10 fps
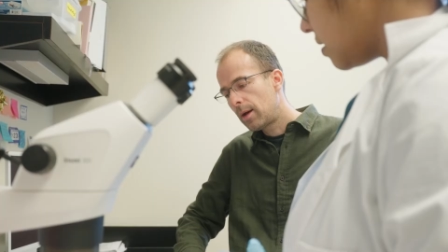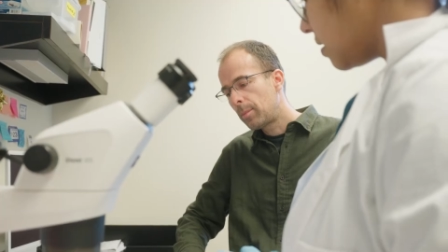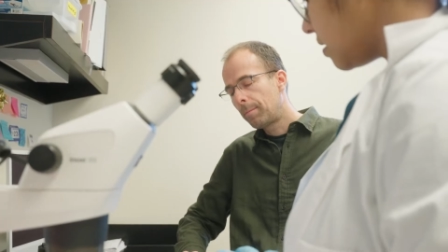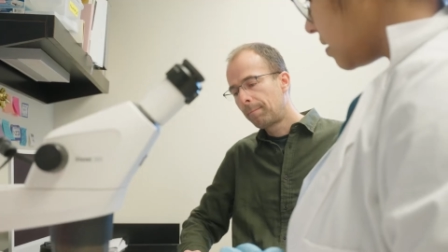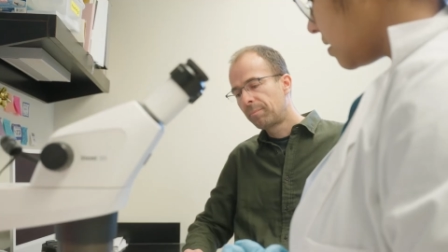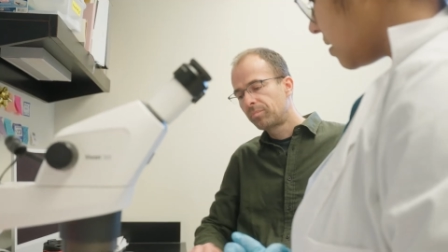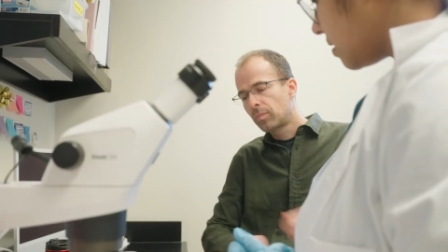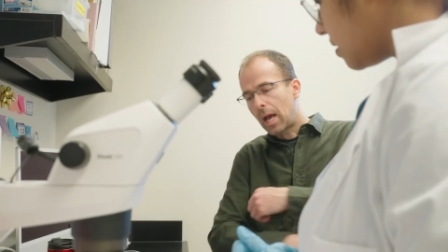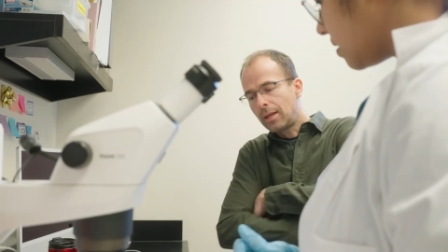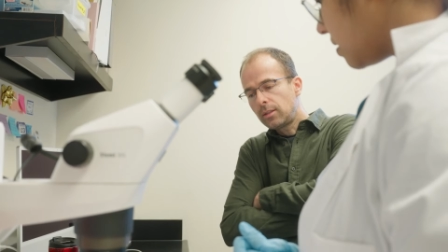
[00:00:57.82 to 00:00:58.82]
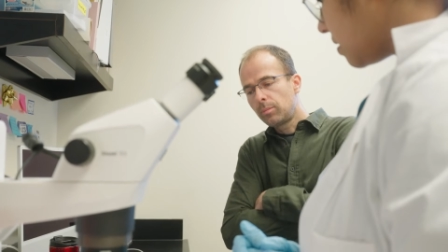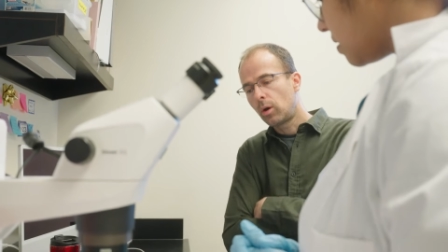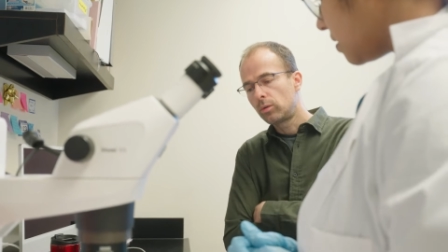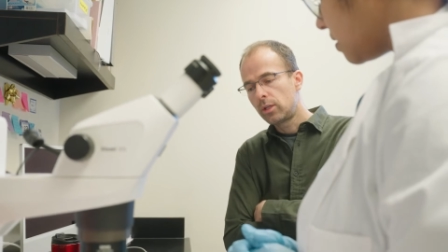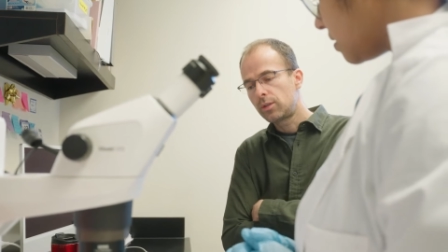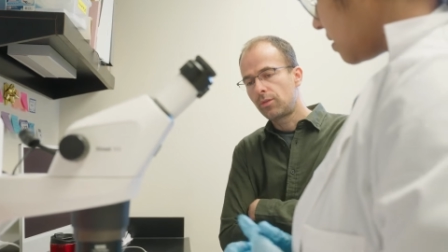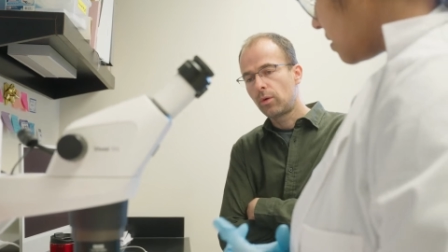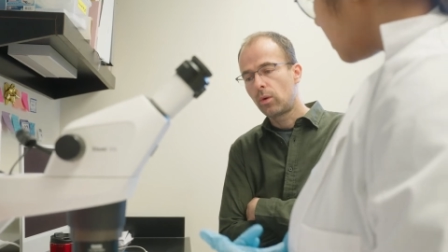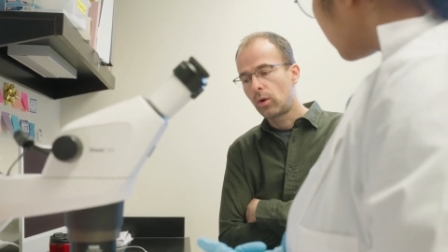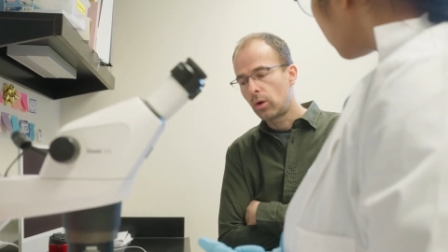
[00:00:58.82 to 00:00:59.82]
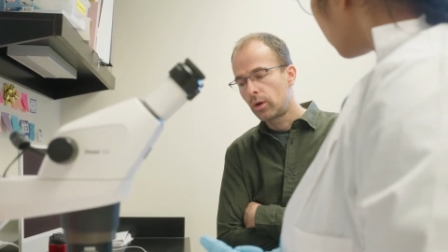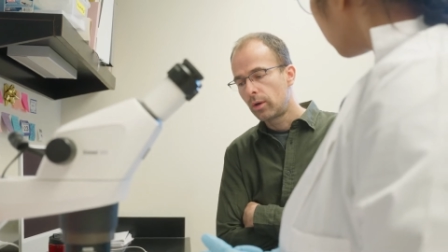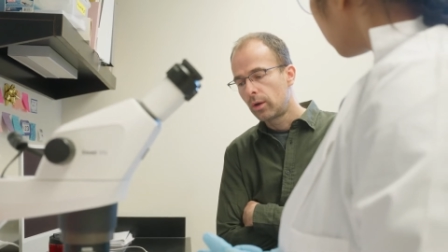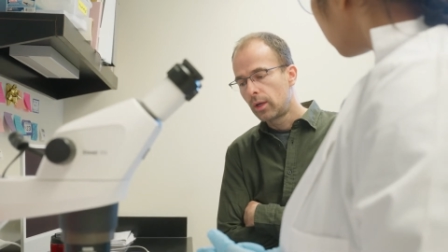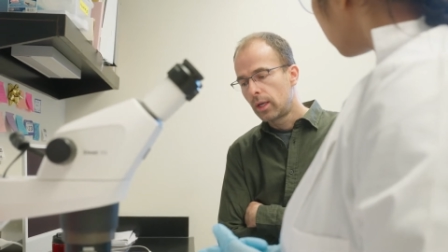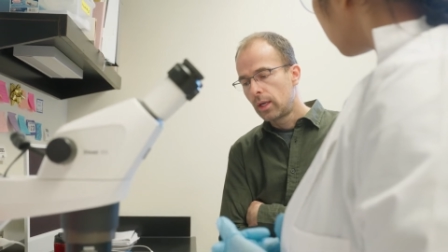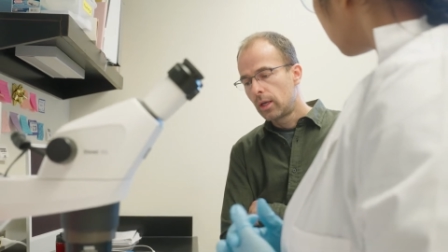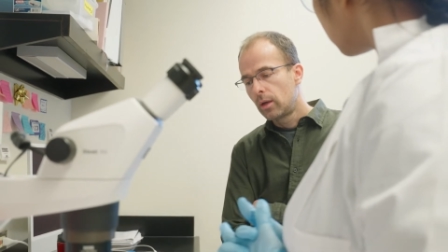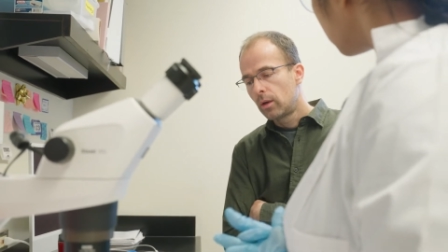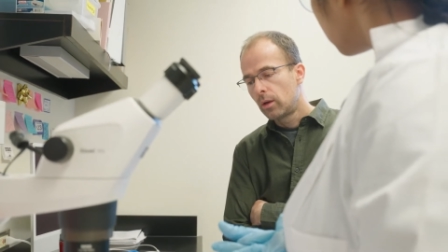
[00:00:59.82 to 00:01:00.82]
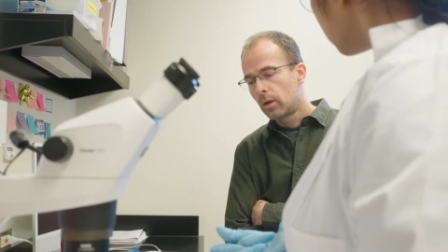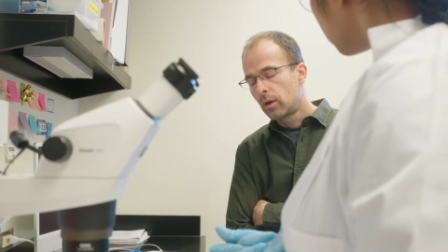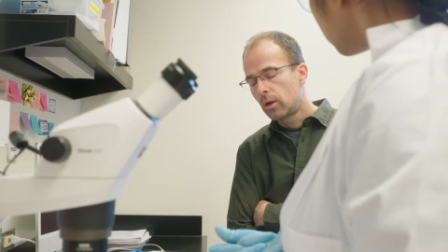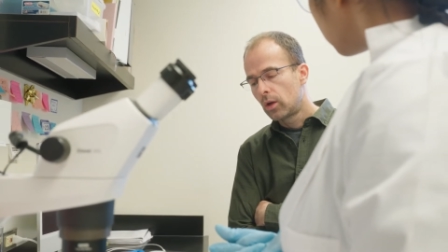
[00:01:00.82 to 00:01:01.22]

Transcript: that is named frontotemporal degeneration.